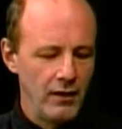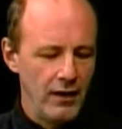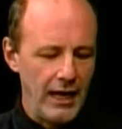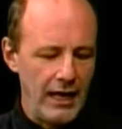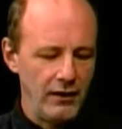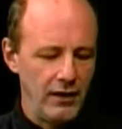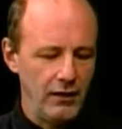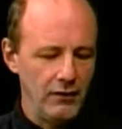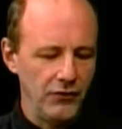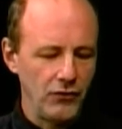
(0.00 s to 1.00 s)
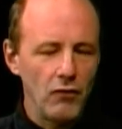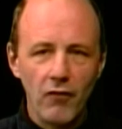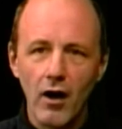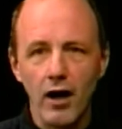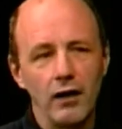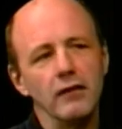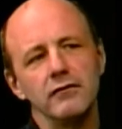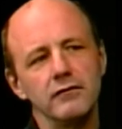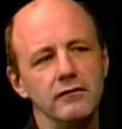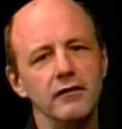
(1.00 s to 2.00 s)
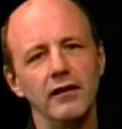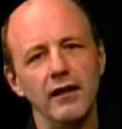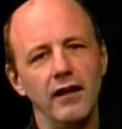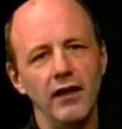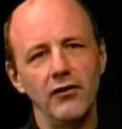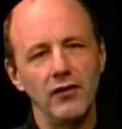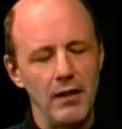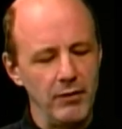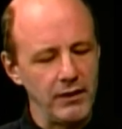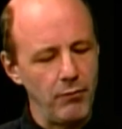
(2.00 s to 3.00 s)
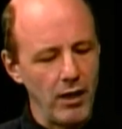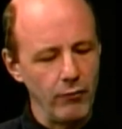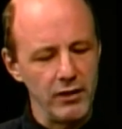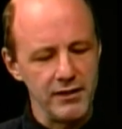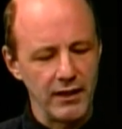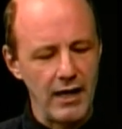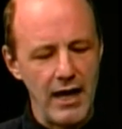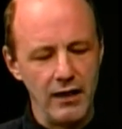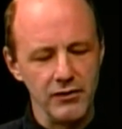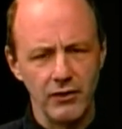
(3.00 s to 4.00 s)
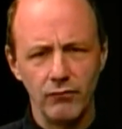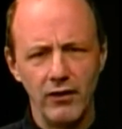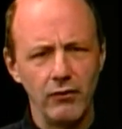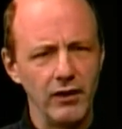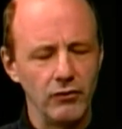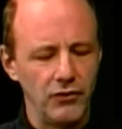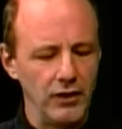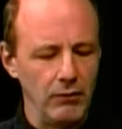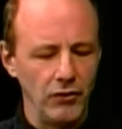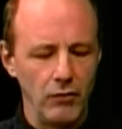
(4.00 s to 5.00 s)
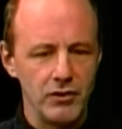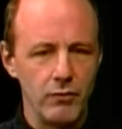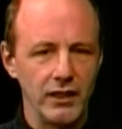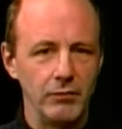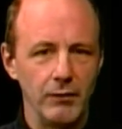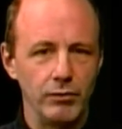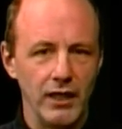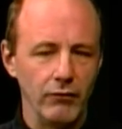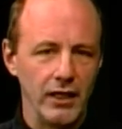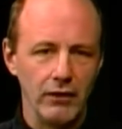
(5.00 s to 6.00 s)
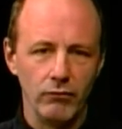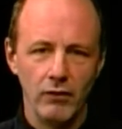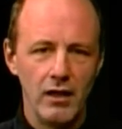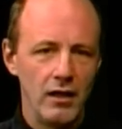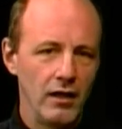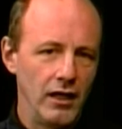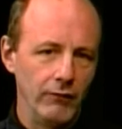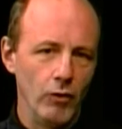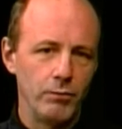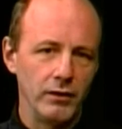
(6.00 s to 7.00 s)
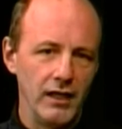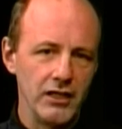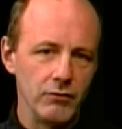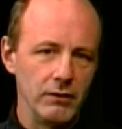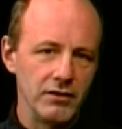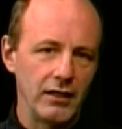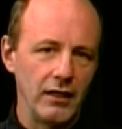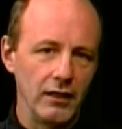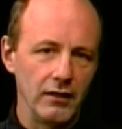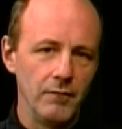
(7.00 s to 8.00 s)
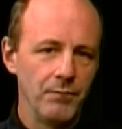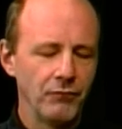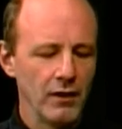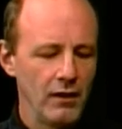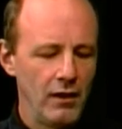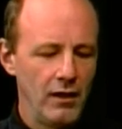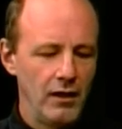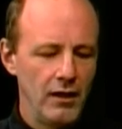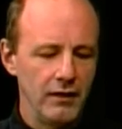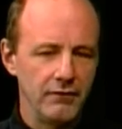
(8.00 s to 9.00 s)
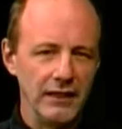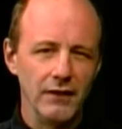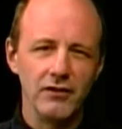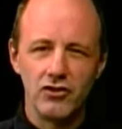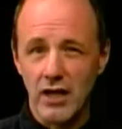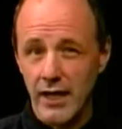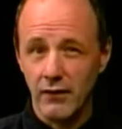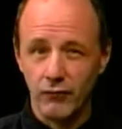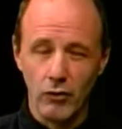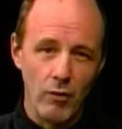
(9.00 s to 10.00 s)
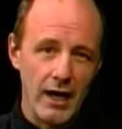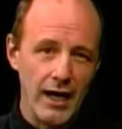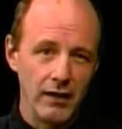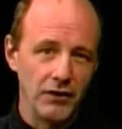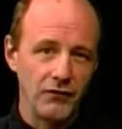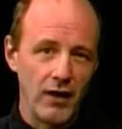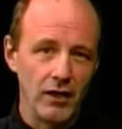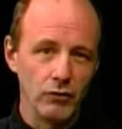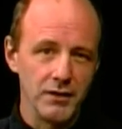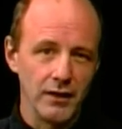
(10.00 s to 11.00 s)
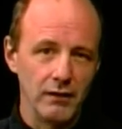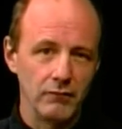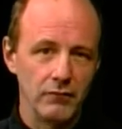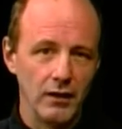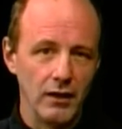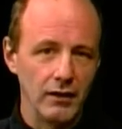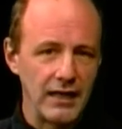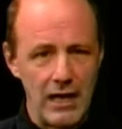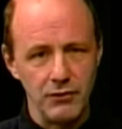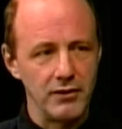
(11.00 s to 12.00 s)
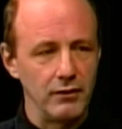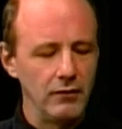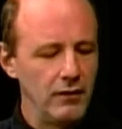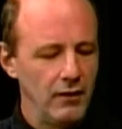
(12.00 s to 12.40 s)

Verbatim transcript: And he, so far, he's, I'm at the part where he's in college, and it's very interesting. He was always wanted to be a playwright. He he wrote plays when he was a kid. They lived in China for a while. His father was a uh, consul.